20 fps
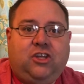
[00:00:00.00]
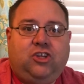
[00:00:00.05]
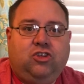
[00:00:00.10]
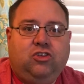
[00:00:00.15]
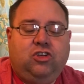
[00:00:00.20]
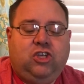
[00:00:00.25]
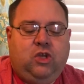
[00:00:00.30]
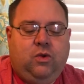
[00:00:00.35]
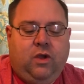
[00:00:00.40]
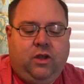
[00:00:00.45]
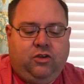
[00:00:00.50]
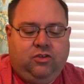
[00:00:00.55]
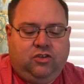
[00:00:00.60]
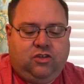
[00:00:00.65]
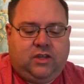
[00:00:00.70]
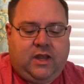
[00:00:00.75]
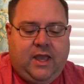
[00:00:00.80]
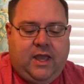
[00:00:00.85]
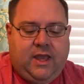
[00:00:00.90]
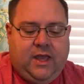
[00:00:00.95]
sure you
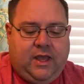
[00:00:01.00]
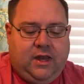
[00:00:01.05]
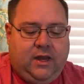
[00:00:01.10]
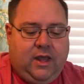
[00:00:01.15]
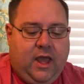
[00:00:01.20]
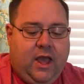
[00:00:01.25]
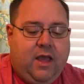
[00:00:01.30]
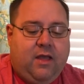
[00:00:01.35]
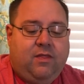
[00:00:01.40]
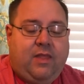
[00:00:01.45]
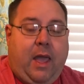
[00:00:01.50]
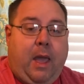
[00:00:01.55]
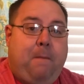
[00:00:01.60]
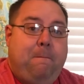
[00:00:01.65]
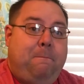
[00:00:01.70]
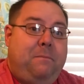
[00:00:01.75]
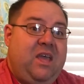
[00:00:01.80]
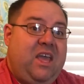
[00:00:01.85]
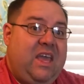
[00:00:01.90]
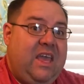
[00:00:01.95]
understand
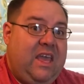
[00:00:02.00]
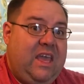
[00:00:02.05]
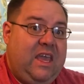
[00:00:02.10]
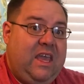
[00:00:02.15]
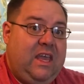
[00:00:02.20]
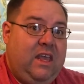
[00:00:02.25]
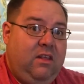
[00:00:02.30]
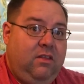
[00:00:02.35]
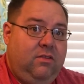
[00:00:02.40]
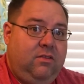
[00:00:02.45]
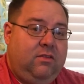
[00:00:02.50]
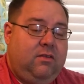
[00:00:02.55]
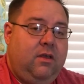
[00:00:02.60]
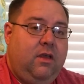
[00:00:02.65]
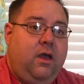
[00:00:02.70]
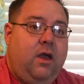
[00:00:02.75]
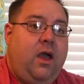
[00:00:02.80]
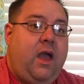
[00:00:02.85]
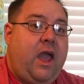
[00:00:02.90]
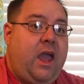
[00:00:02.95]
that peas
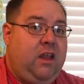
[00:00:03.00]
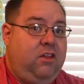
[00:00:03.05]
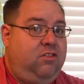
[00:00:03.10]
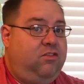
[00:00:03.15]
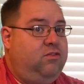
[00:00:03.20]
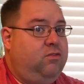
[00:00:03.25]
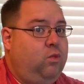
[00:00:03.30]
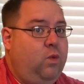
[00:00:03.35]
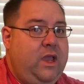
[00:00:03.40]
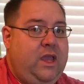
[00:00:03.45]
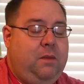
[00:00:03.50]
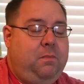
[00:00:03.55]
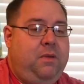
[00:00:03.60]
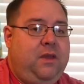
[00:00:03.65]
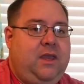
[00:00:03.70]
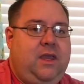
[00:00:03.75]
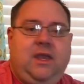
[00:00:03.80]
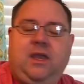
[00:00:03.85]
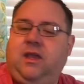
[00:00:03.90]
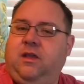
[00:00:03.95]
and sweet
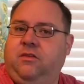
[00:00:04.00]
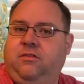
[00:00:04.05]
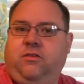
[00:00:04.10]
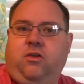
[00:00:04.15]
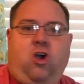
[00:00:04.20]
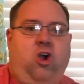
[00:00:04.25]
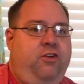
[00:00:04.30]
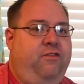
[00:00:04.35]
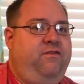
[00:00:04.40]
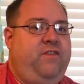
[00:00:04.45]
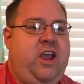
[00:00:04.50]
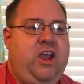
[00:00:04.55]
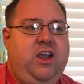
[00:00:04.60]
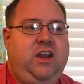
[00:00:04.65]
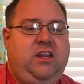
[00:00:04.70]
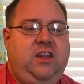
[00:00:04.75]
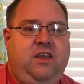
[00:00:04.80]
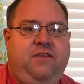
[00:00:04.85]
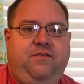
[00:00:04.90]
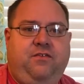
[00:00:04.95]
peas are very
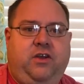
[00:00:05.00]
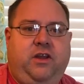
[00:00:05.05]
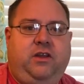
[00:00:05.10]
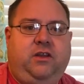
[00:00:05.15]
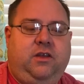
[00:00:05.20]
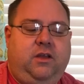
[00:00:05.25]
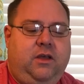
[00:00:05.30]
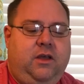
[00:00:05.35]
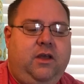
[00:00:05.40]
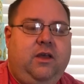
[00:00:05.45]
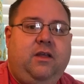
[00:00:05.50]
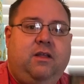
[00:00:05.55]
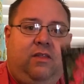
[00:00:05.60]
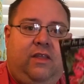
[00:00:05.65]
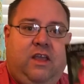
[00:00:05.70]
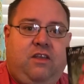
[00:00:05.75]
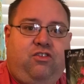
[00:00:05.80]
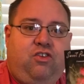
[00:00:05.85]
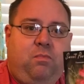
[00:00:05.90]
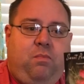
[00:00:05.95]
different.
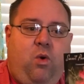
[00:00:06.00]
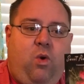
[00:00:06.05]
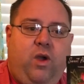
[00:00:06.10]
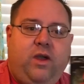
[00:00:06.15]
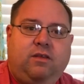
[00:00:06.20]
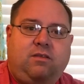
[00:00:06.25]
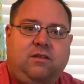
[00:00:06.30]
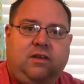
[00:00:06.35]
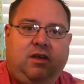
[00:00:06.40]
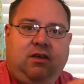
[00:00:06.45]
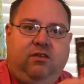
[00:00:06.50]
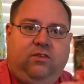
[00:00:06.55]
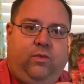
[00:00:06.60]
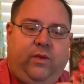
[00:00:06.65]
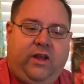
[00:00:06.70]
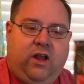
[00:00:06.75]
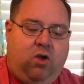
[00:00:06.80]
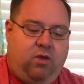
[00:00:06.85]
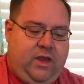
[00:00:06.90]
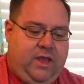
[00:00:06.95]
These are poisonous, we
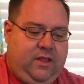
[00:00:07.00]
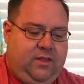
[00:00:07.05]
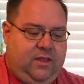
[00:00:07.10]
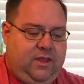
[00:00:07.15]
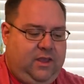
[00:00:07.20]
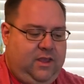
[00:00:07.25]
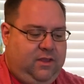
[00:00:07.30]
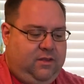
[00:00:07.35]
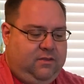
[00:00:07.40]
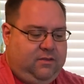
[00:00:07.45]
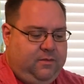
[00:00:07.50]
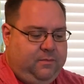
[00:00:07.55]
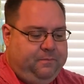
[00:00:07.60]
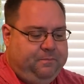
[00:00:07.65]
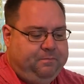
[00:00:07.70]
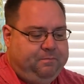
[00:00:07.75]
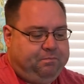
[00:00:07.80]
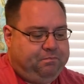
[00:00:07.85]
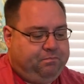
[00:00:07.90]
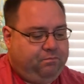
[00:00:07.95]
don't eat these.
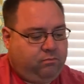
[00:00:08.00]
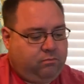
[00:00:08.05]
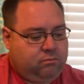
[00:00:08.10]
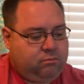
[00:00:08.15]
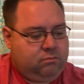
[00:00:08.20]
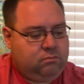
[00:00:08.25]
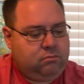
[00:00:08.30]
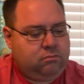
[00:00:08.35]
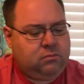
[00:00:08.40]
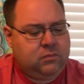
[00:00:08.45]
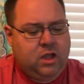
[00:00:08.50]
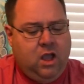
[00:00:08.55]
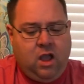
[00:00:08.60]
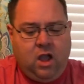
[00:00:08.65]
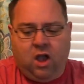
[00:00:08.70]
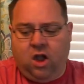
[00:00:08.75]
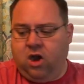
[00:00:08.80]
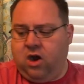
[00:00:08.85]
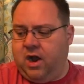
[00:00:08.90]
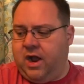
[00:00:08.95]

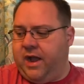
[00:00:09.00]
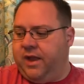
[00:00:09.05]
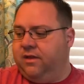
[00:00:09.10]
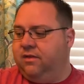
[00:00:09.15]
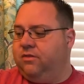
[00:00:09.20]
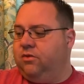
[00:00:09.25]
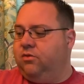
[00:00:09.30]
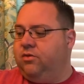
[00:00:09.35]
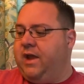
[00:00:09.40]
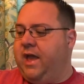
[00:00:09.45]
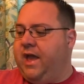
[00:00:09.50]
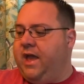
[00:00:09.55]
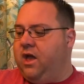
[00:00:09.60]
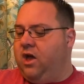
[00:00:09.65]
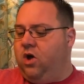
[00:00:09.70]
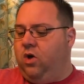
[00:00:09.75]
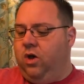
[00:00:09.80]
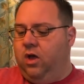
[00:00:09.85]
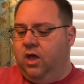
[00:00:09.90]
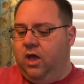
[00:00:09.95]
All right, so
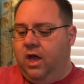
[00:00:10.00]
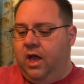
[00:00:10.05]
now